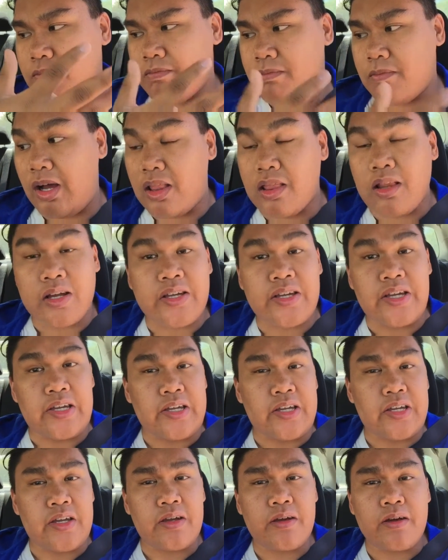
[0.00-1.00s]
my
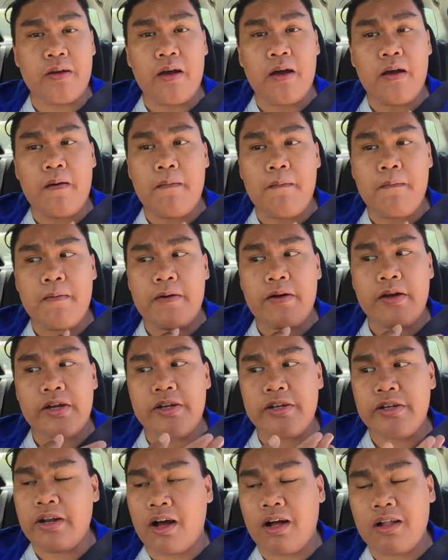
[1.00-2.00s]
lucky
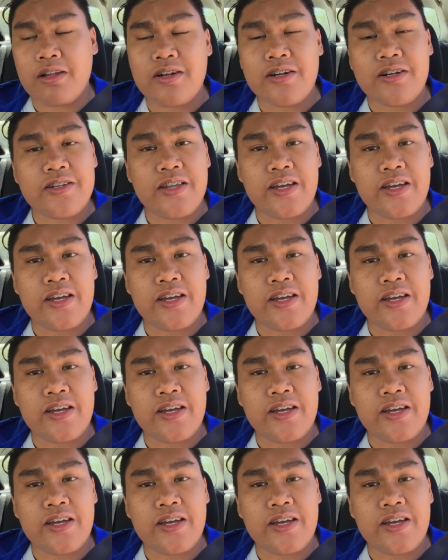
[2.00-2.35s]
dollar